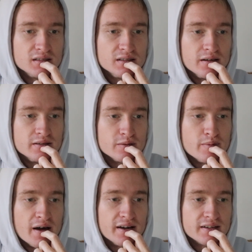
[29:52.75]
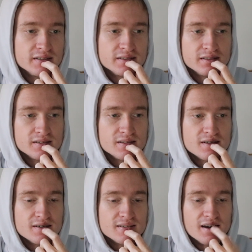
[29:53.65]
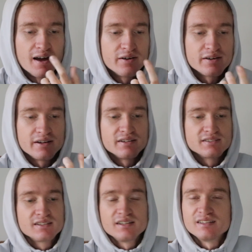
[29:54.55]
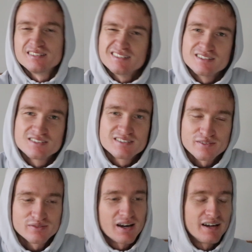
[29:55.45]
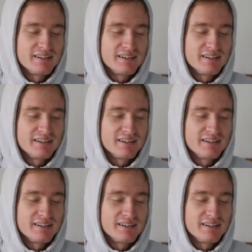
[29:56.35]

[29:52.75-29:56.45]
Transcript: Now take back. How did I not see it? There's stuff.